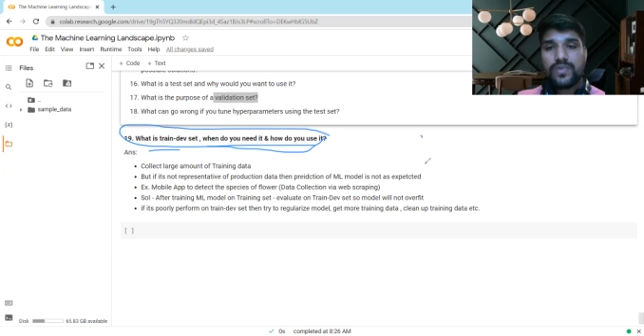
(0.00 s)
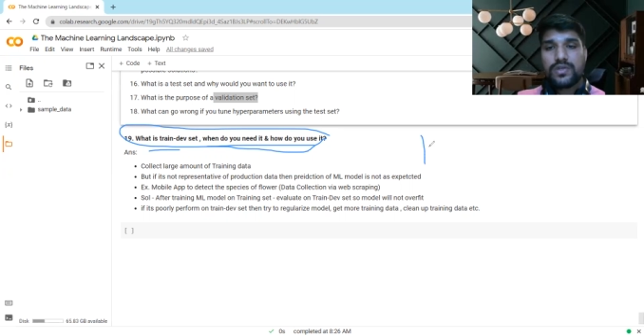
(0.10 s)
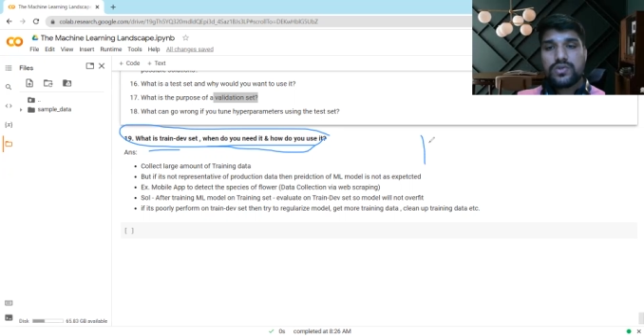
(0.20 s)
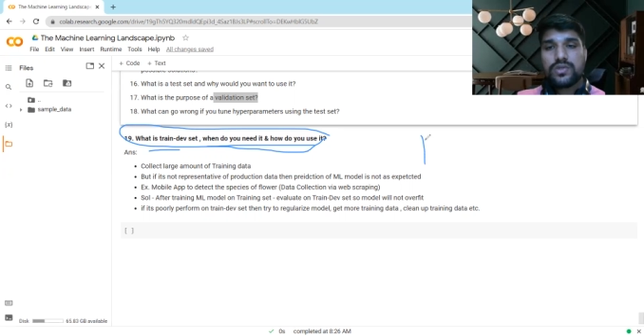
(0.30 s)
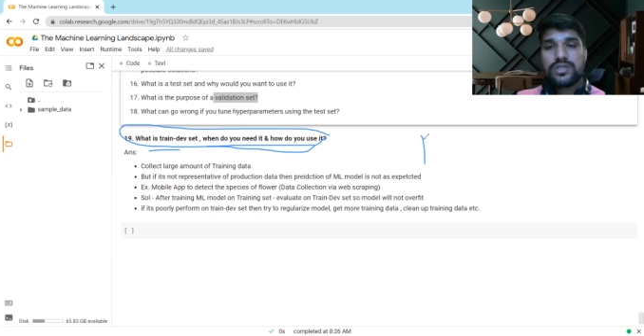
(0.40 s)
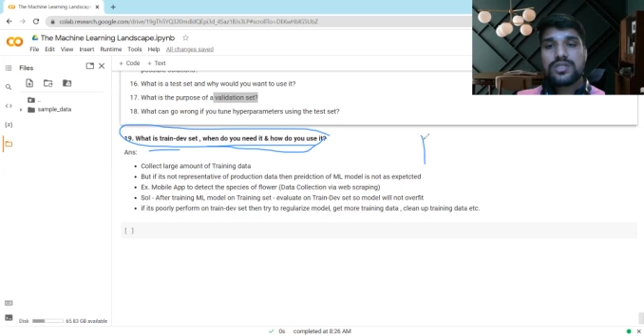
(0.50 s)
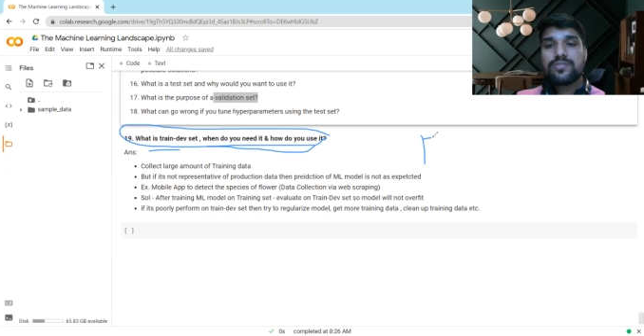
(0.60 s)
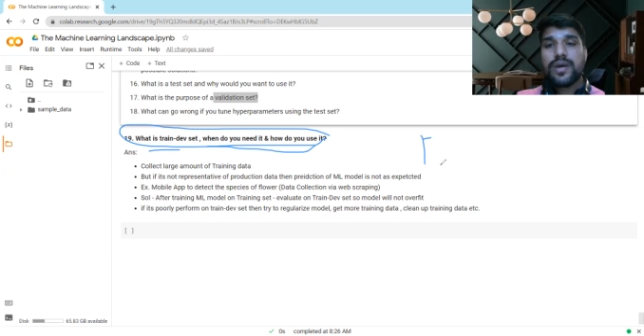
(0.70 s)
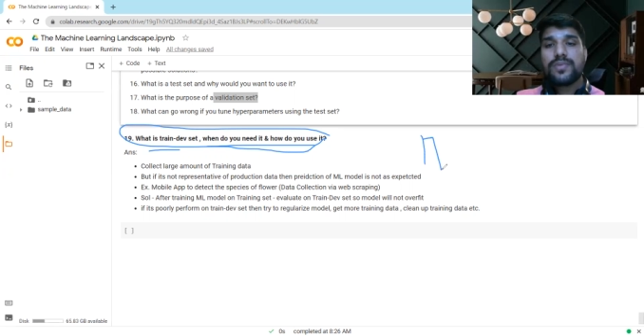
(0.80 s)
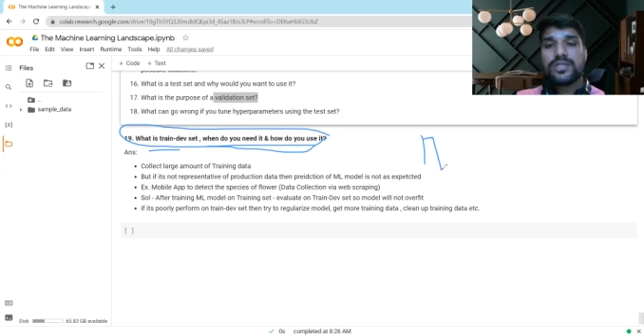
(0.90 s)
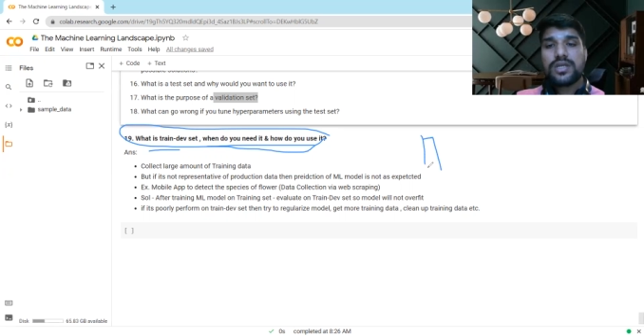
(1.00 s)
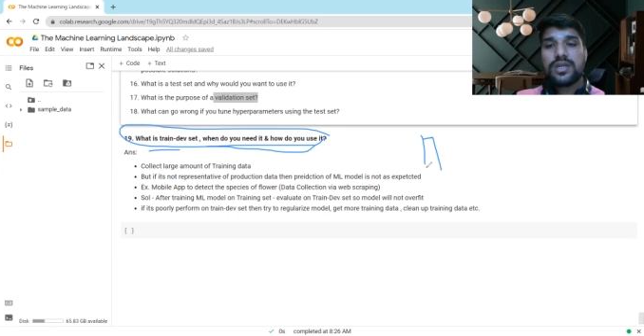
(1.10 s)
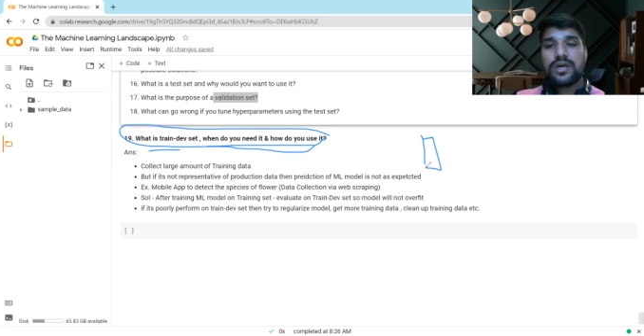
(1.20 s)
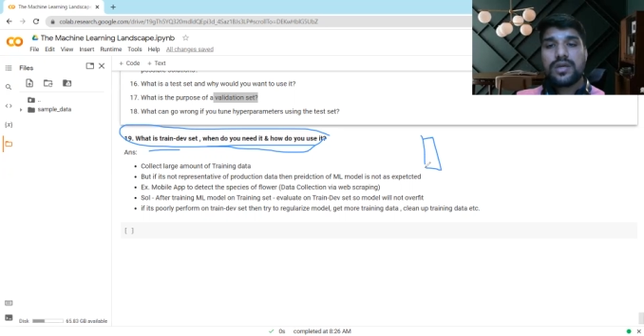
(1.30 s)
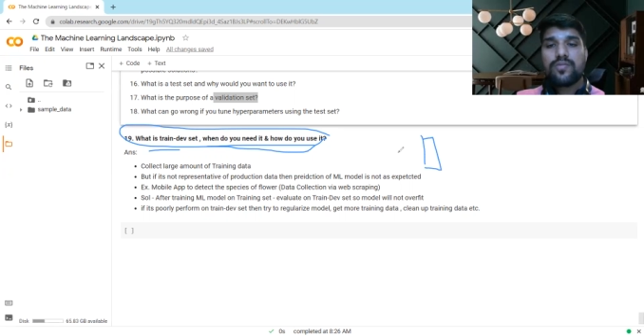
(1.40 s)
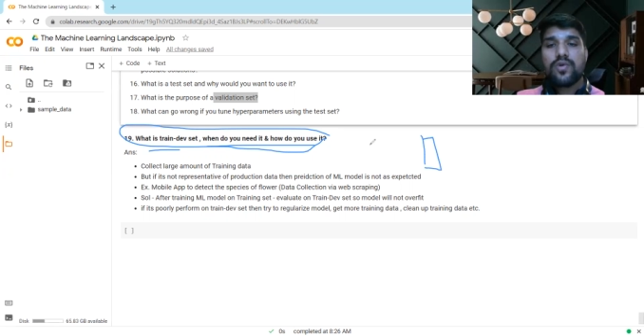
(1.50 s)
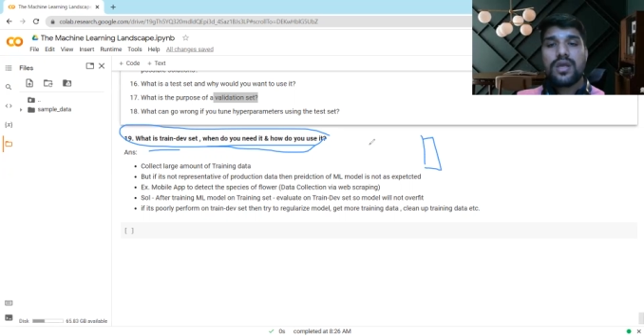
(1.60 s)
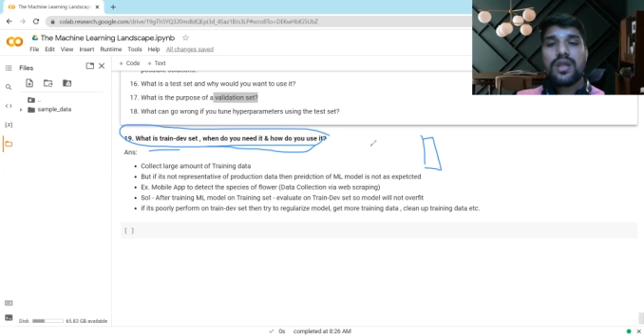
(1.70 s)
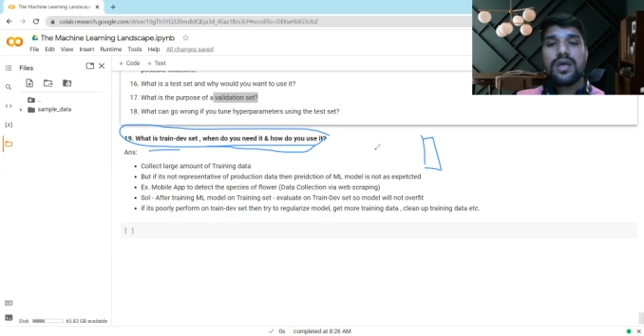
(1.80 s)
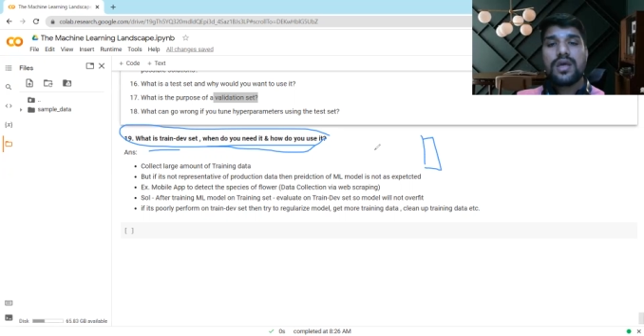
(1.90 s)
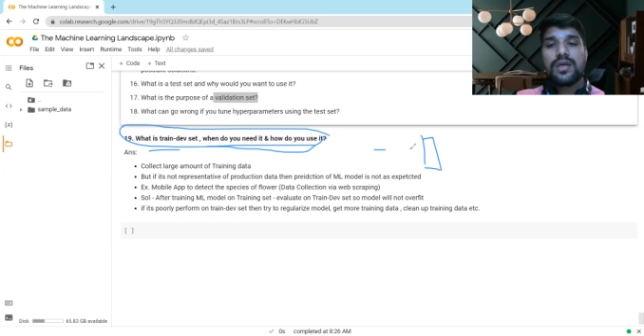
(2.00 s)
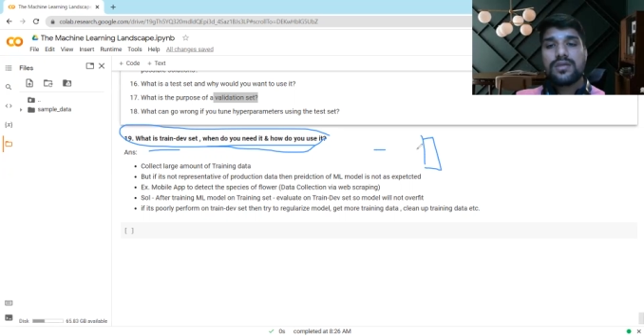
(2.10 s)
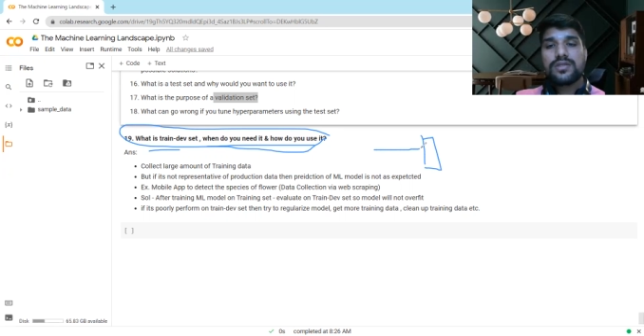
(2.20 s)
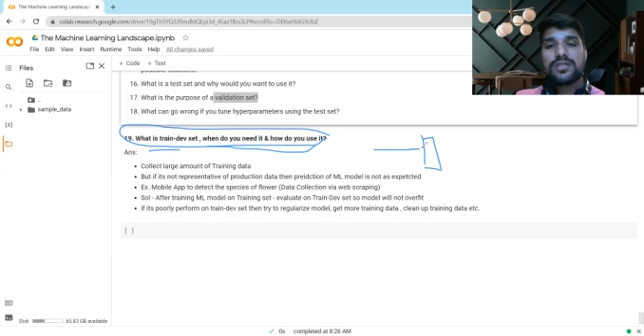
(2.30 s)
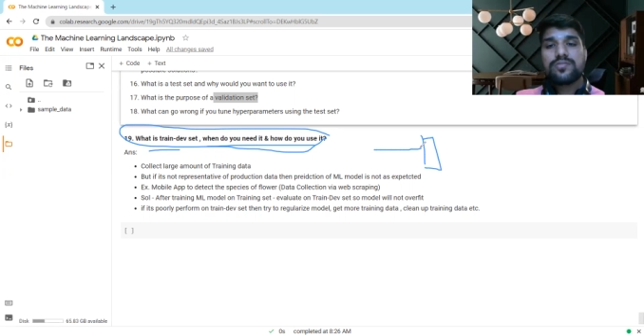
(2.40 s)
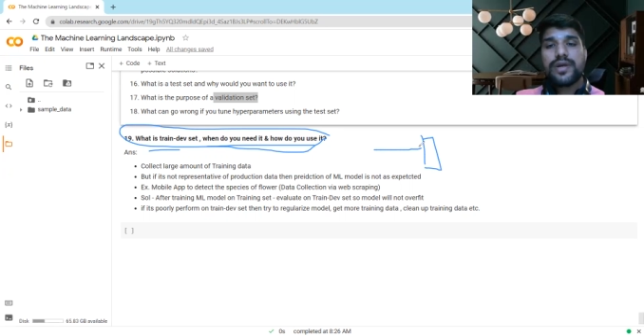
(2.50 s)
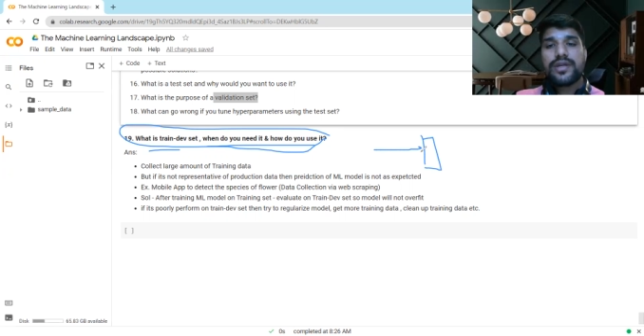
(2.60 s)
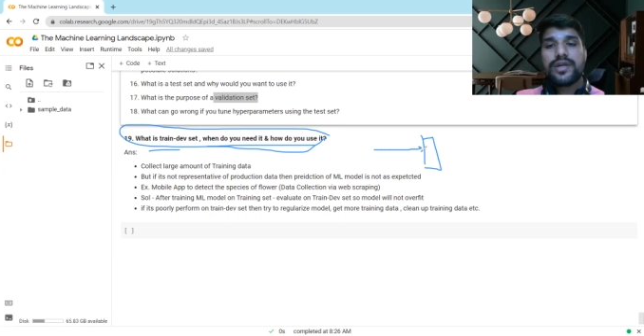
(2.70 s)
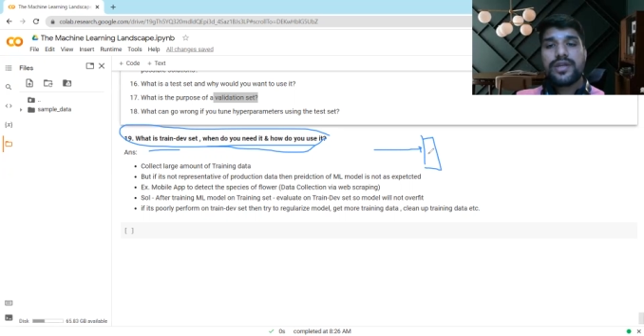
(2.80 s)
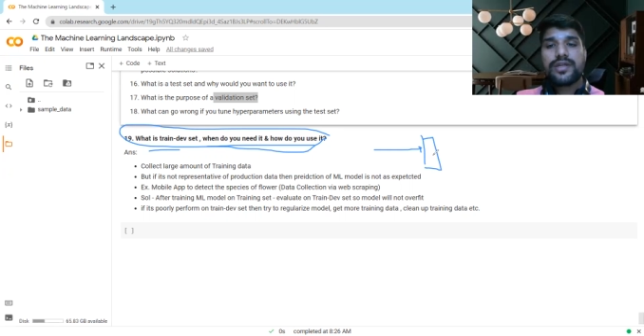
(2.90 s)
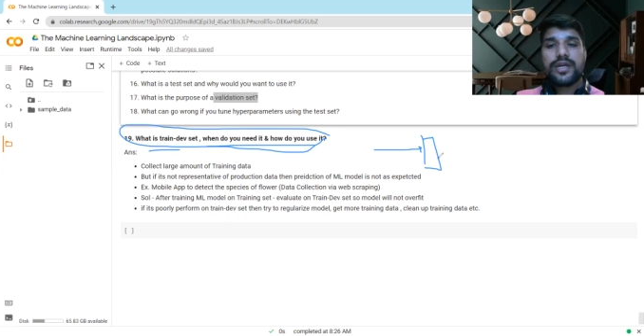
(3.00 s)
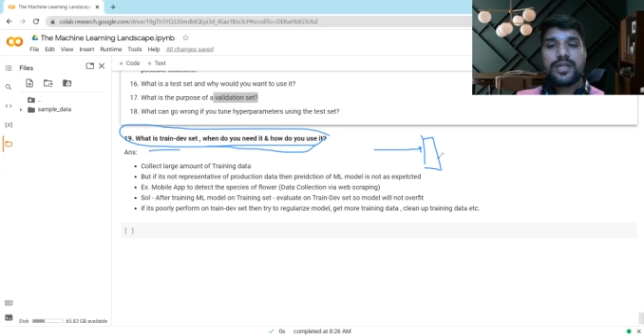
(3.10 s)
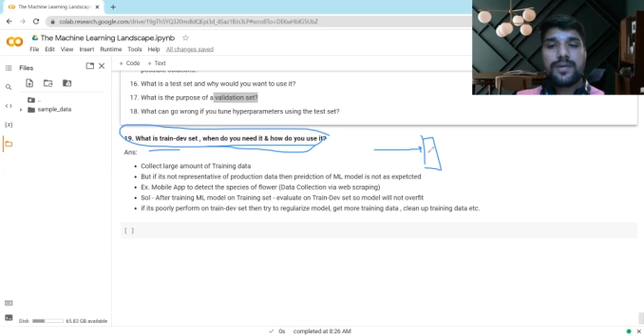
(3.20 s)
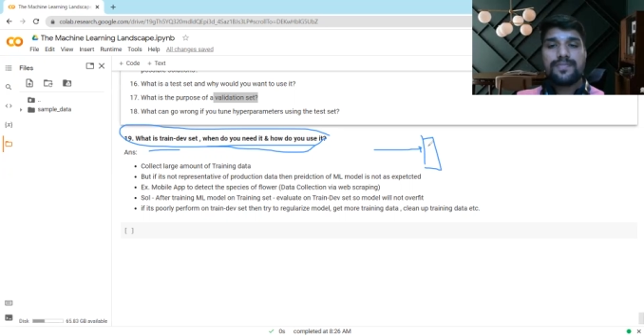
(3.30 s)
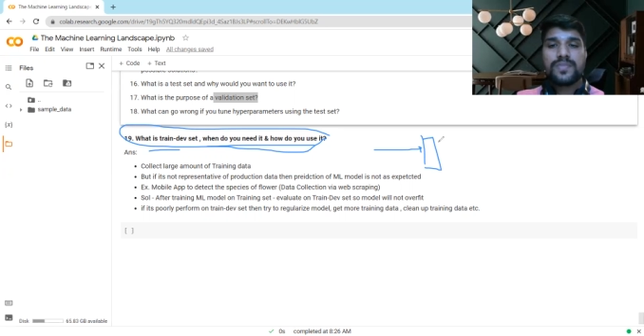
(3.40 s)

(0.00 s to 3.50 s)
So this is my machine learning model. This is my training data.